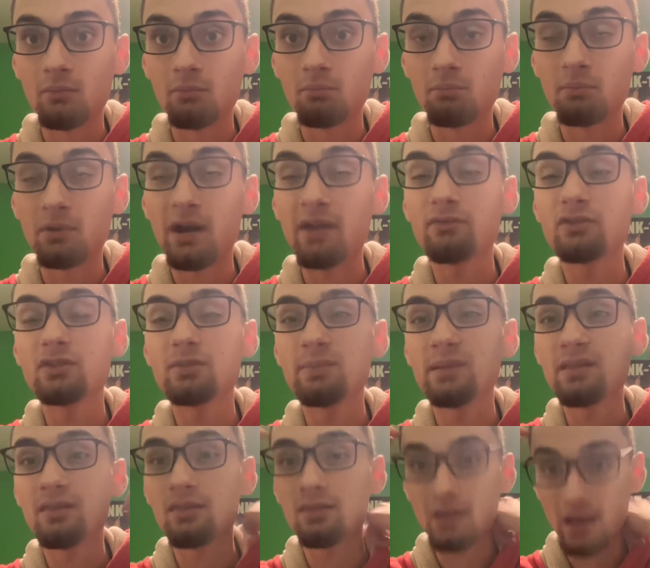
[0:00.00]
But I've just
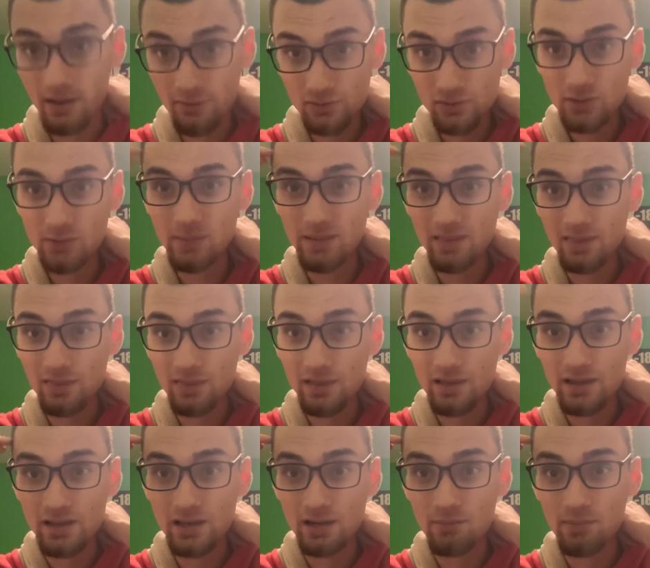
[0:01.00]
been
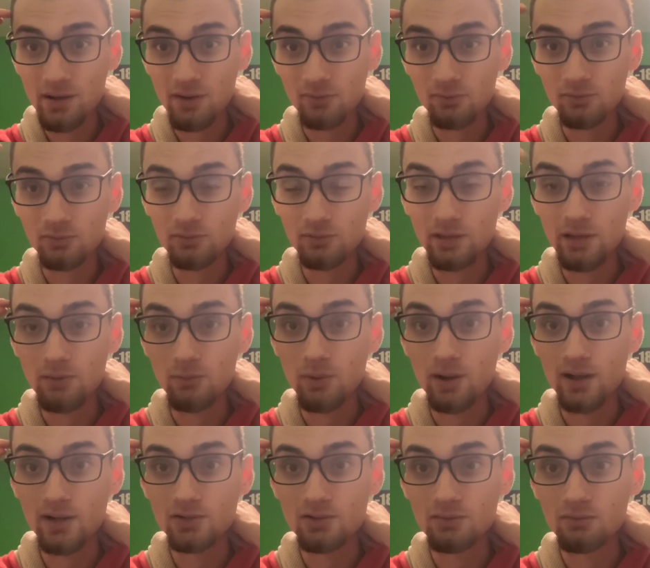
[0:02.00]
thinking about that
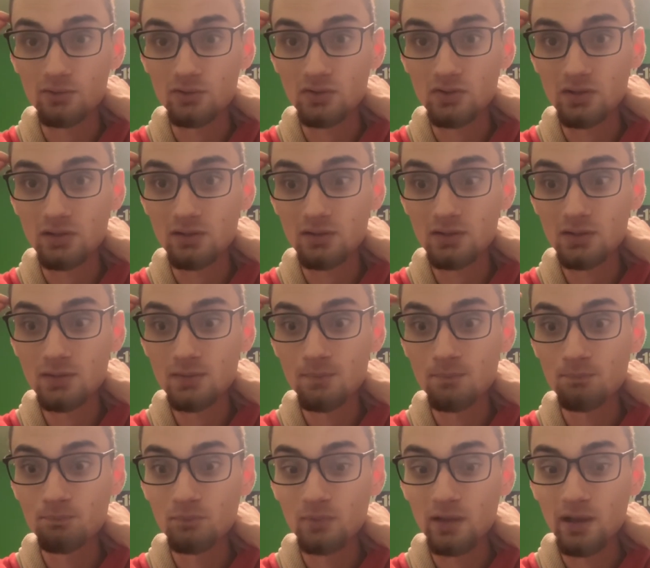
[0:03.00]
watch ever since.
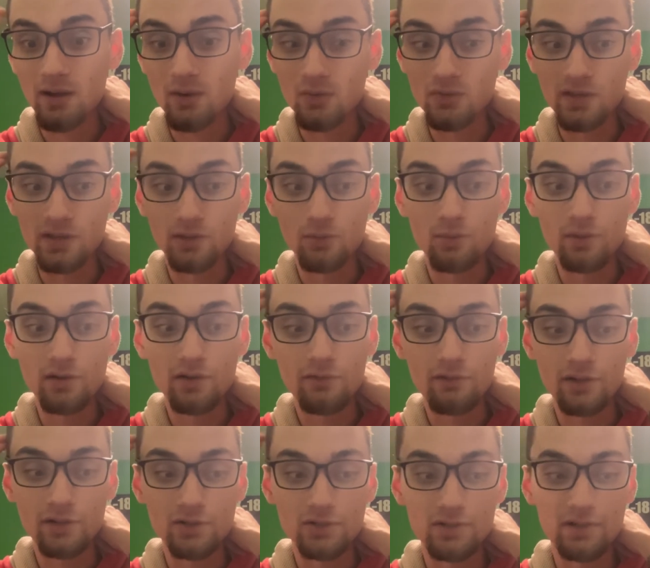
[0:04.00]
I was like, what if
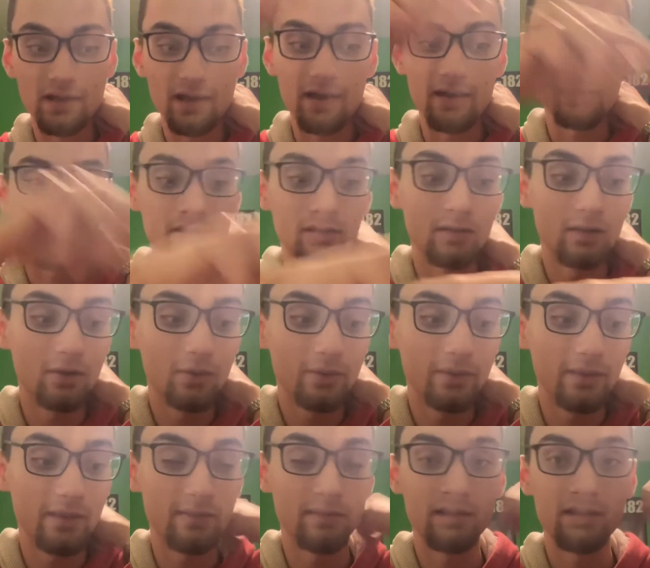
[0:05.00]
I just had it, you know?
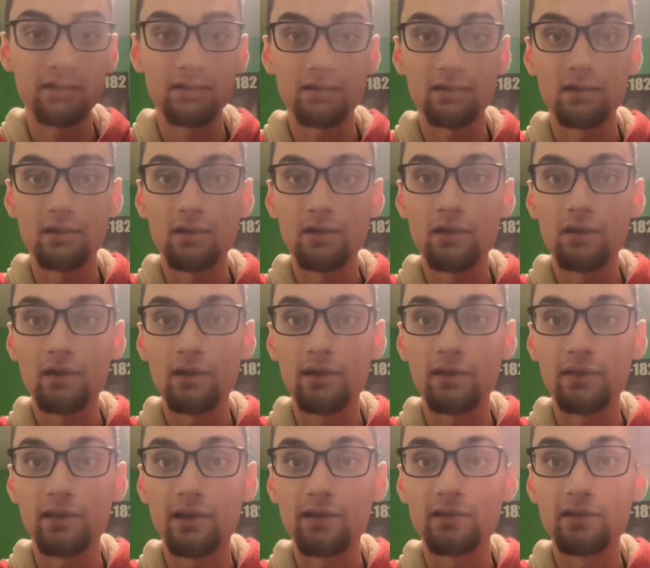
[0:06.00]
And then
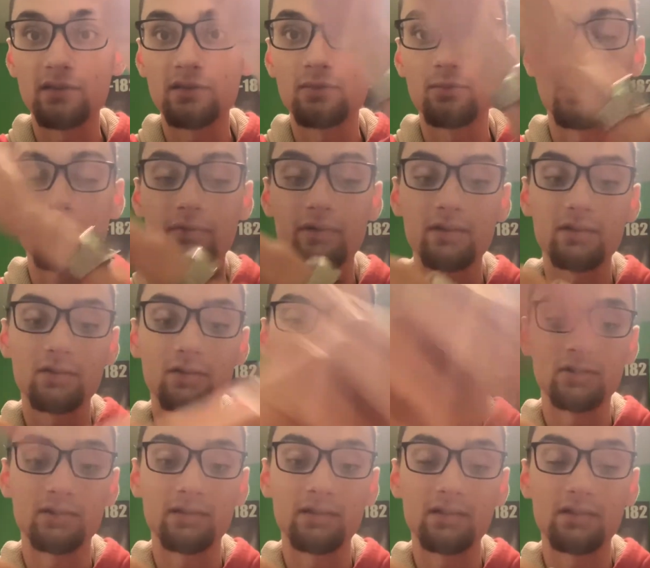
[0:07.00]
I did some more
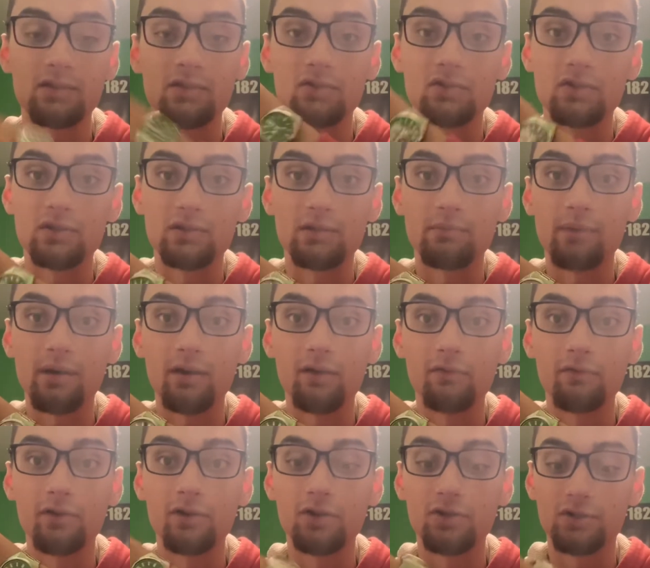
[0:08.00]
research and this is just a better
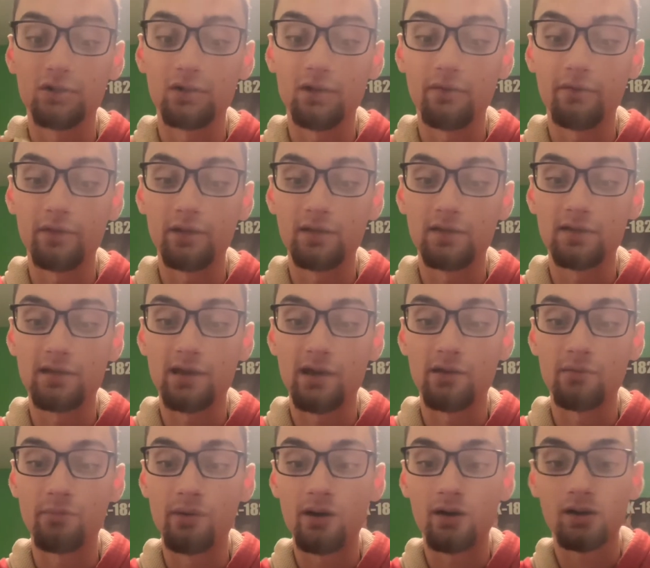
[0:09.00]
version of it. It's got
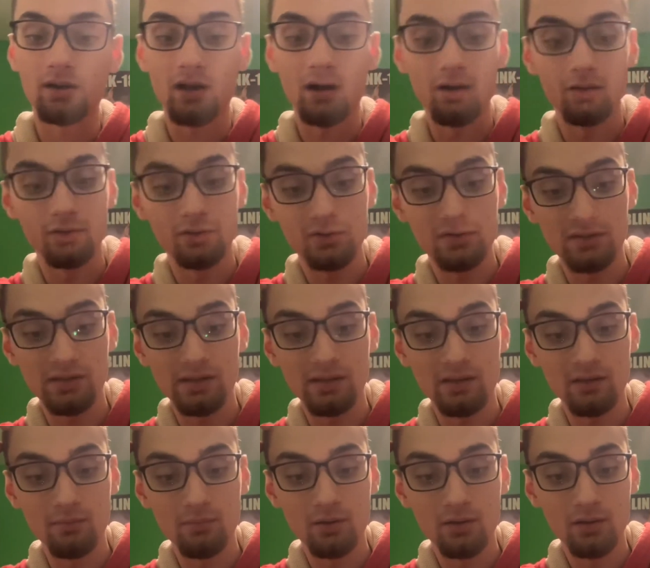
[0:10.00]
a better color
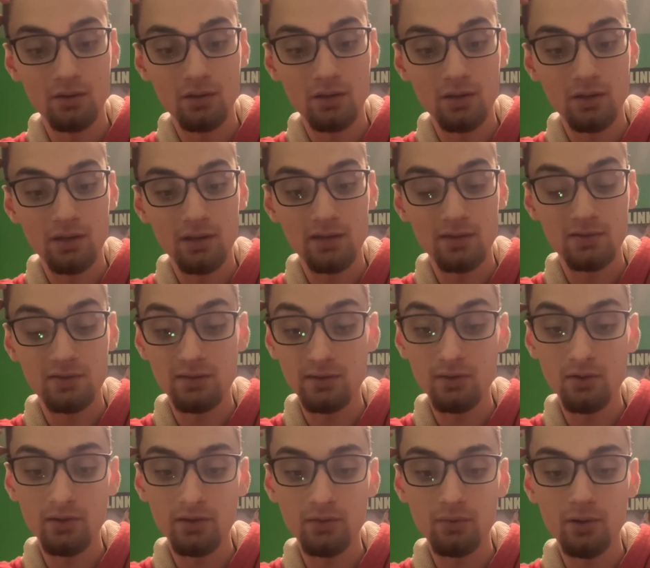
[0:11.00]
scheme. It's the
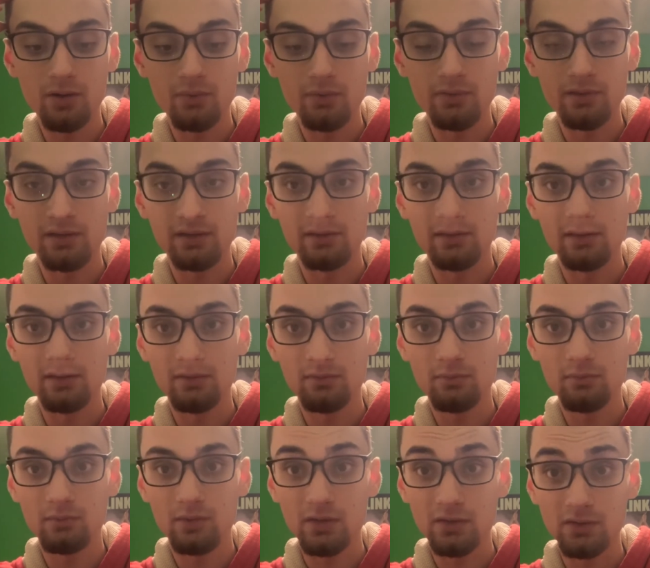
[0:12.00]
only one with like
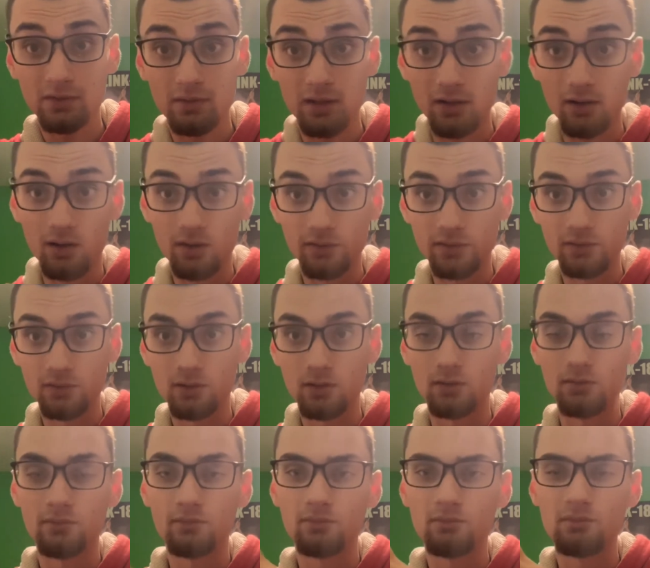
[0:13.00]
they call it,
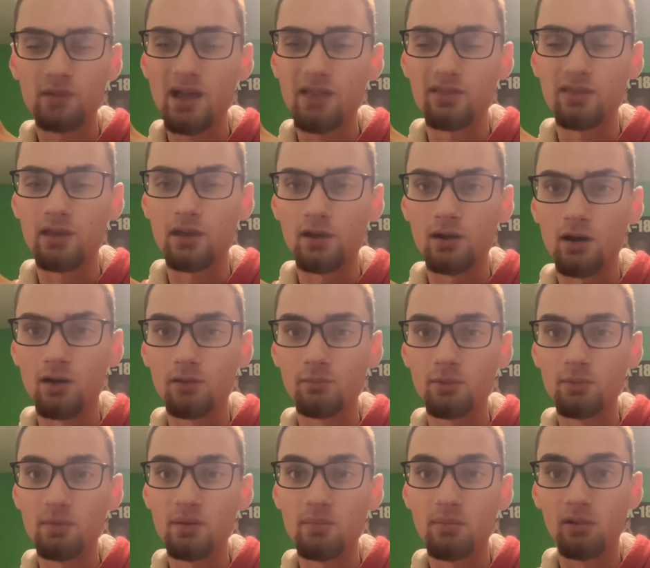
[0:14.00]
or not they call it,
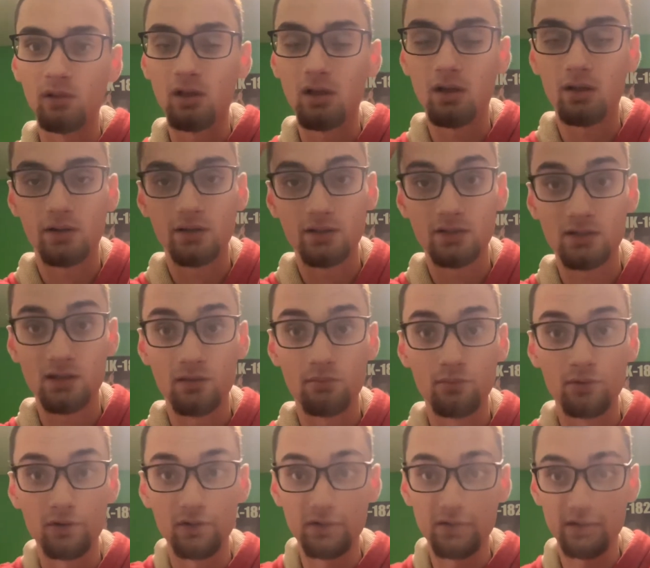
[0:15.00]
the people call it a
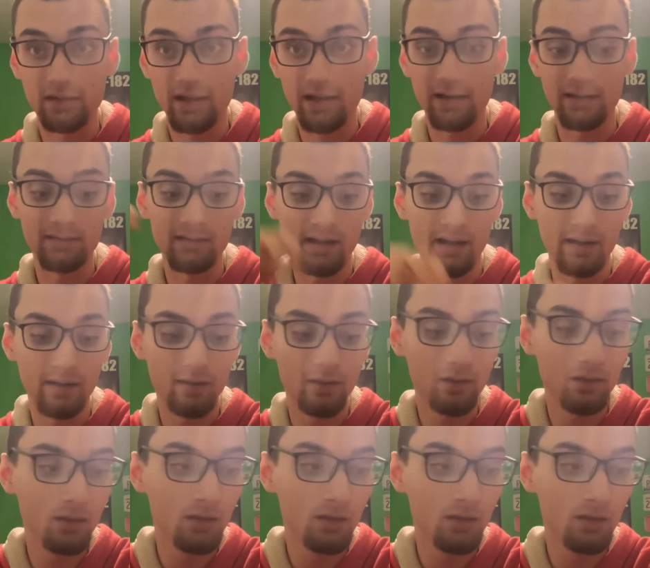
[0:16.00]
sunburst kind of dial.